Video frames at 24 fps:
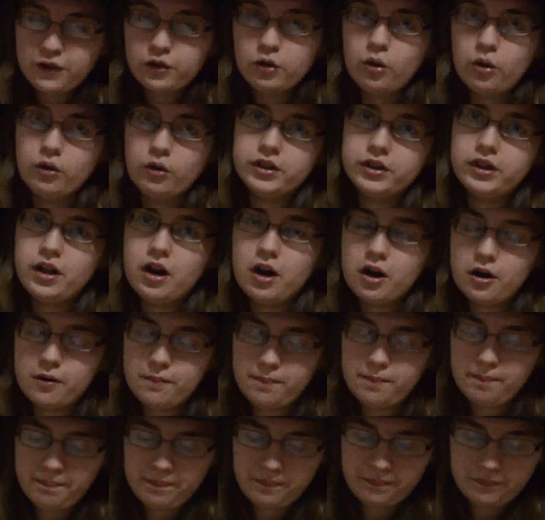the golden
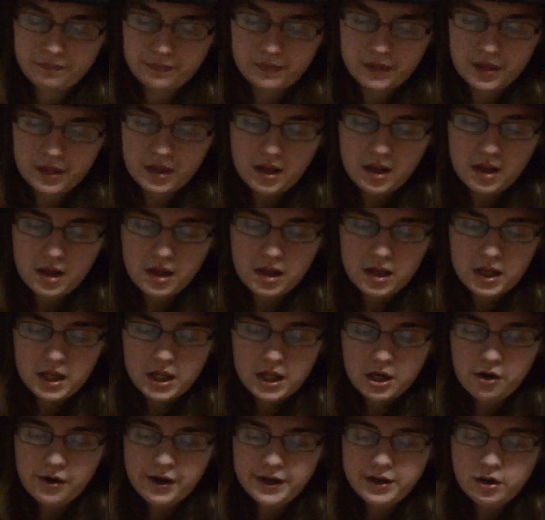arm. He
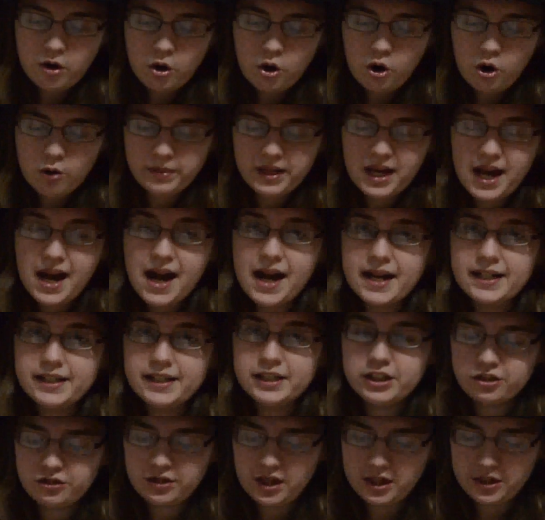hurried home to hide
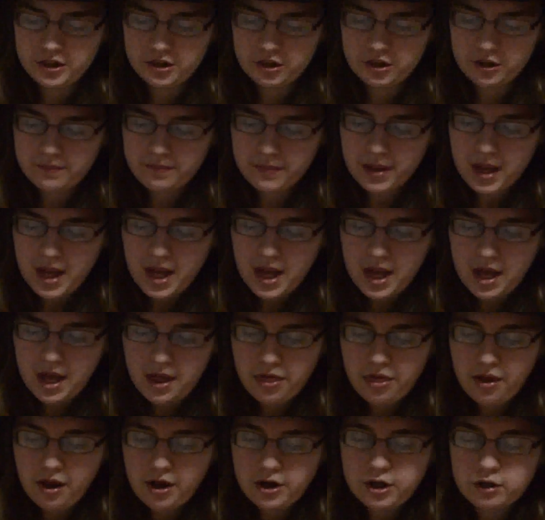his treasure and
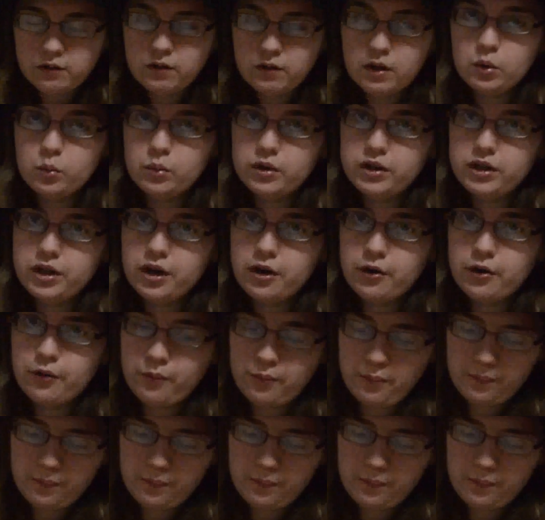thought no one would know.